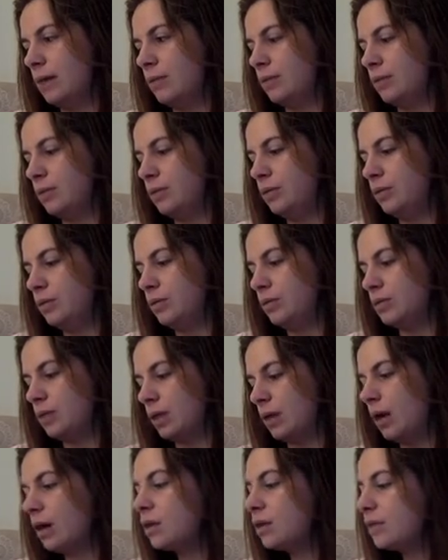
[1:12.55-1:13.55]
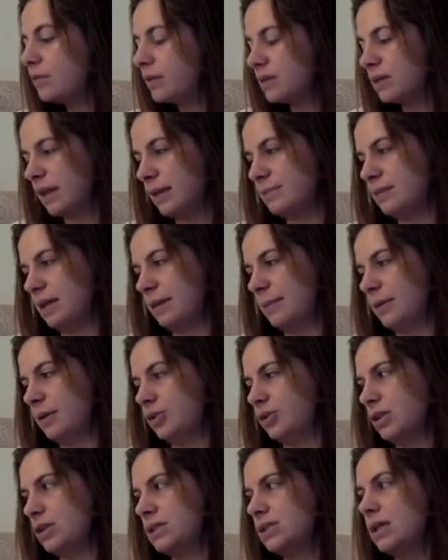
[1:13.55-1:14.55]
use all of the tabs I
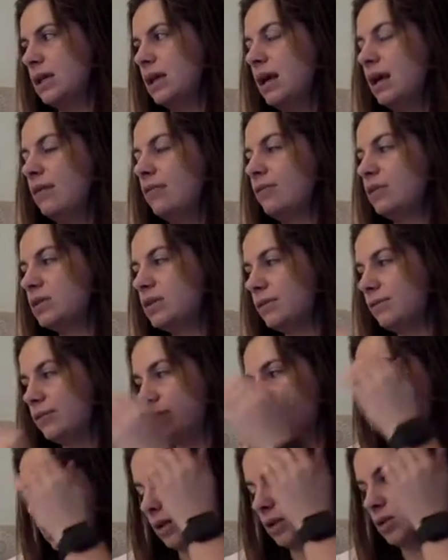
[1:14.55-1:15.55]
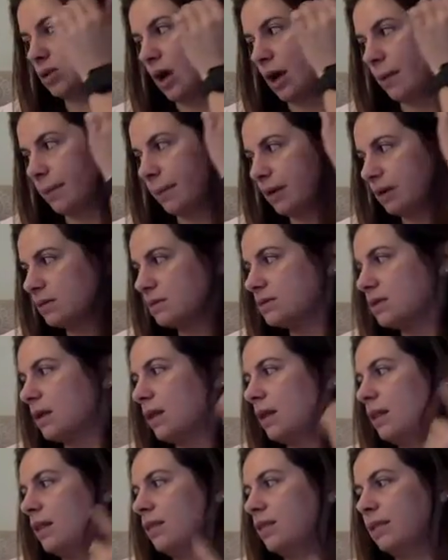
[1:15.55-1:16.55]
purchased for different topics
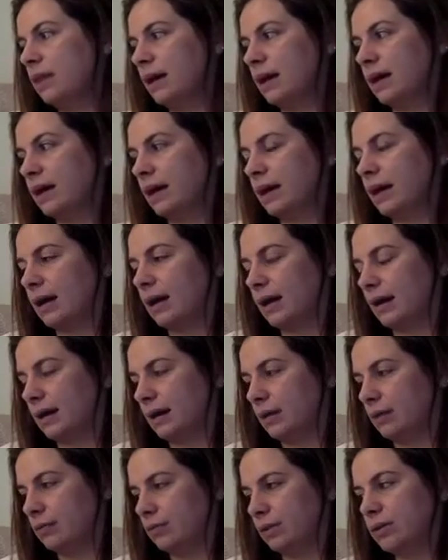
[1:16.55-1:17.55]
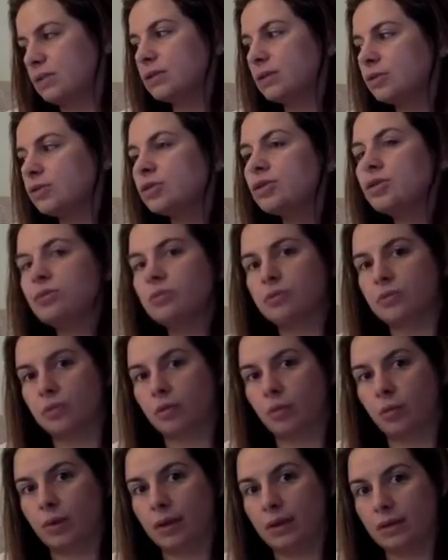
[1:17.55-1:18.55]
that I researched through
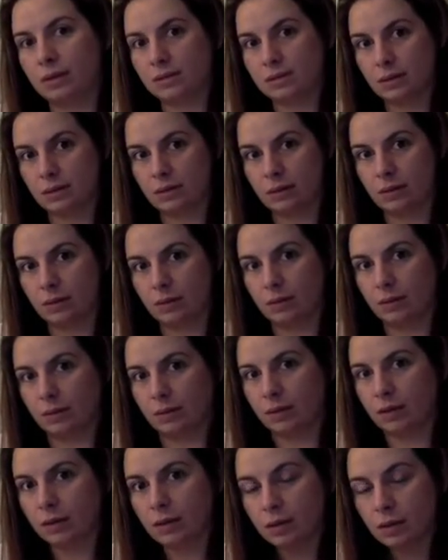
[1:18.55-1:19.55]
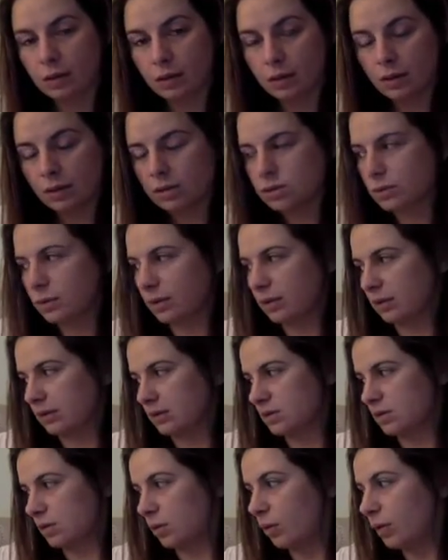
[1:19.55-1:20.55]
the weeks that we were doing
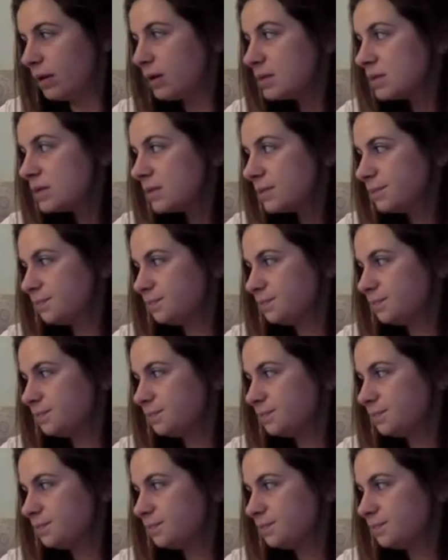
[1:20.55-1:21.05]
this course.